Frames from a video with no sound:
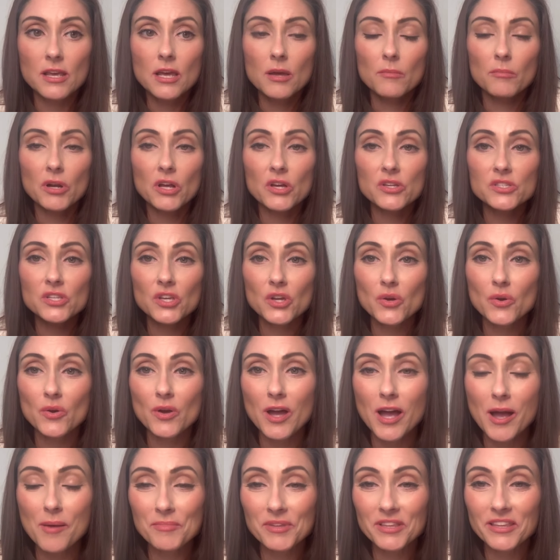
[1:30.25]
But also,
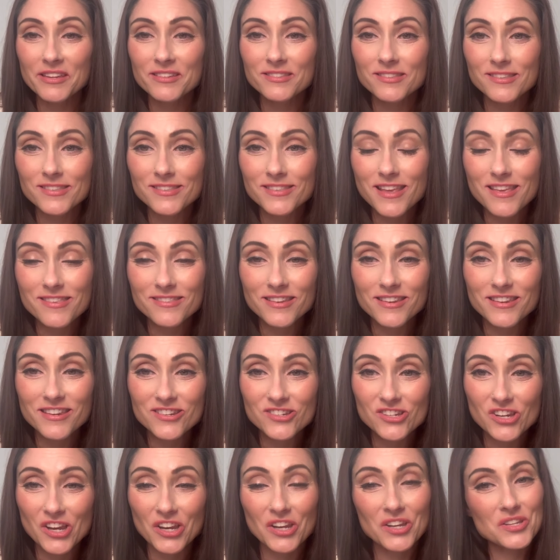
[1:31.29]
I'm a licensed
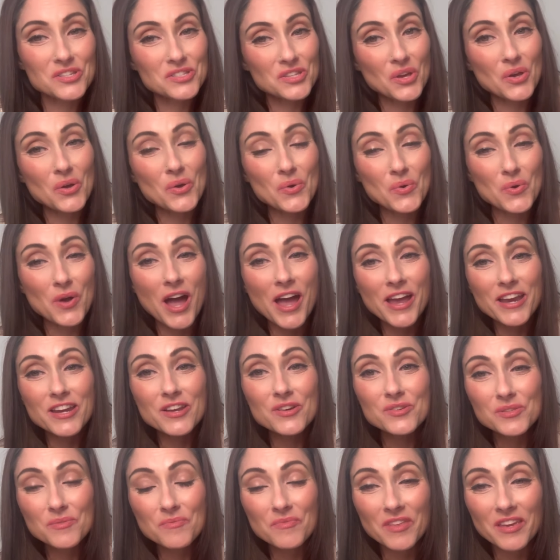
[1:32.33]
esthetician, so I know
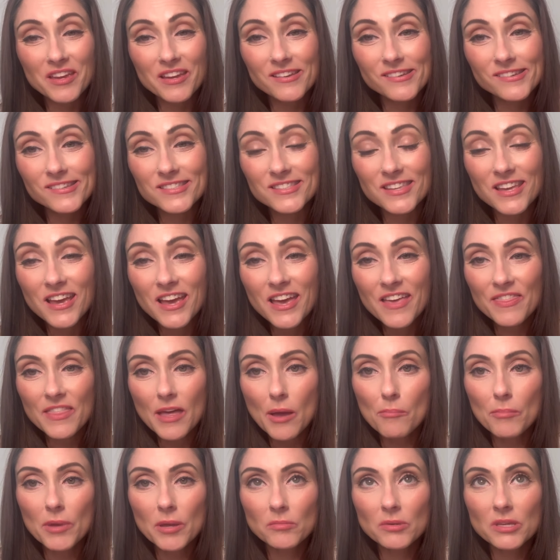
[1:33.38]
some things that
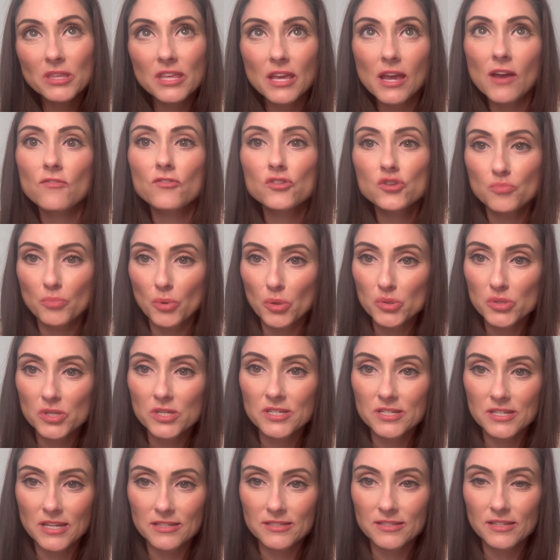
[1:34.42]
maybe the average person
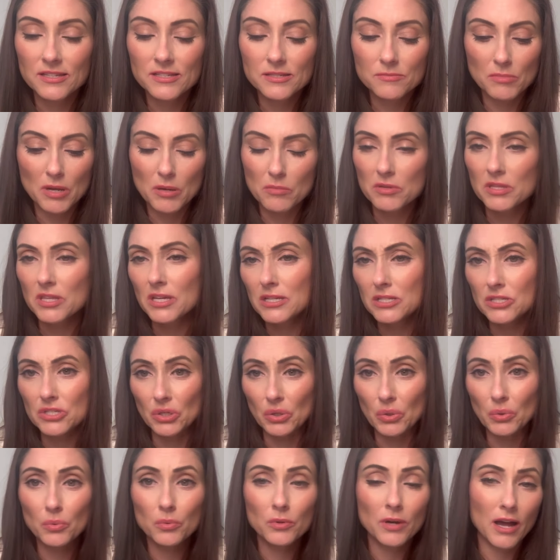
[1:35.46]
doesn't. Maybe they
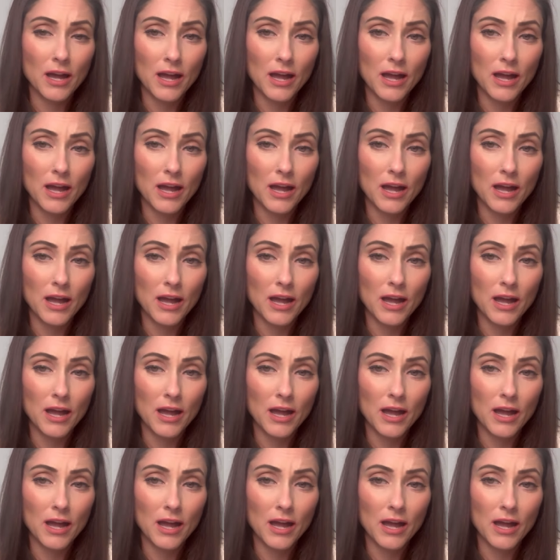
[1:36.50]
do.